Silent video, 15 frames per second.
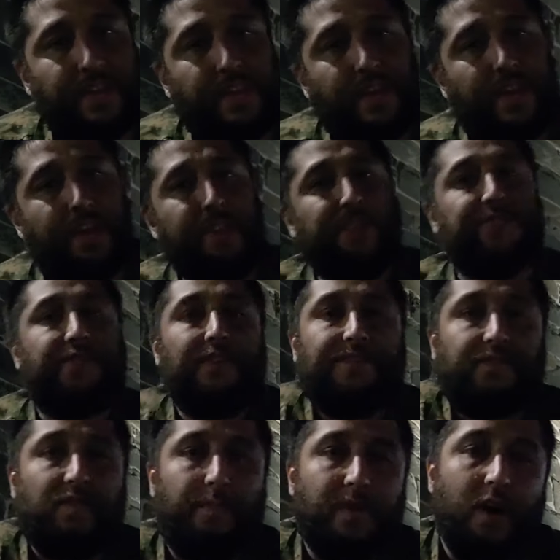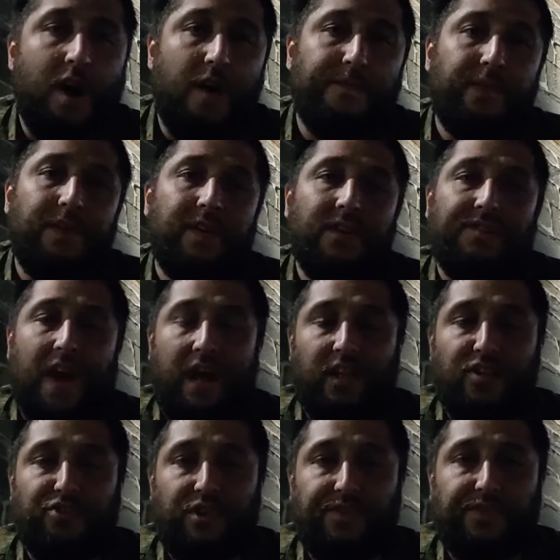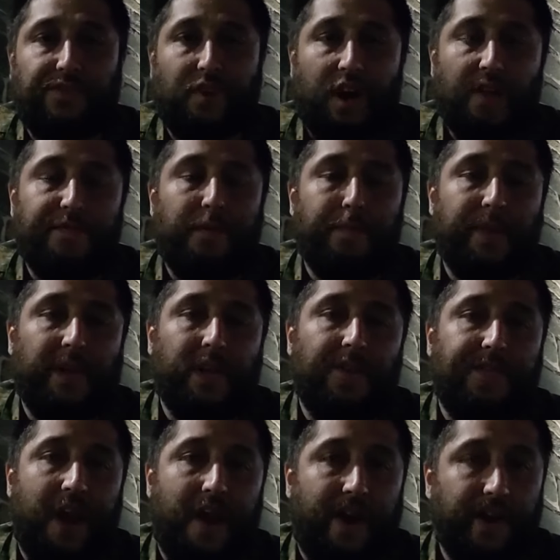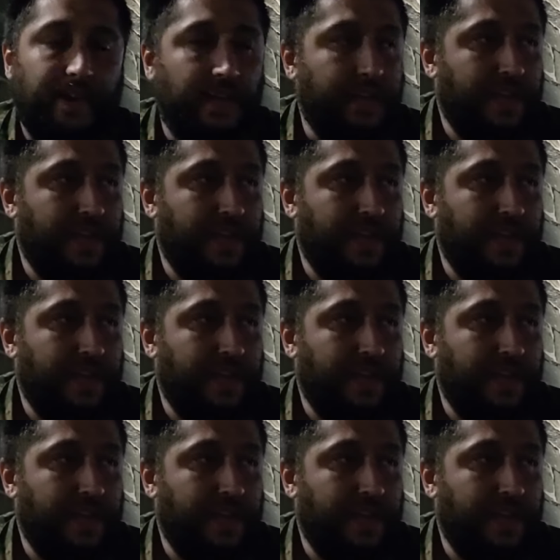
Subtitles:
in the system of intelligence of the military.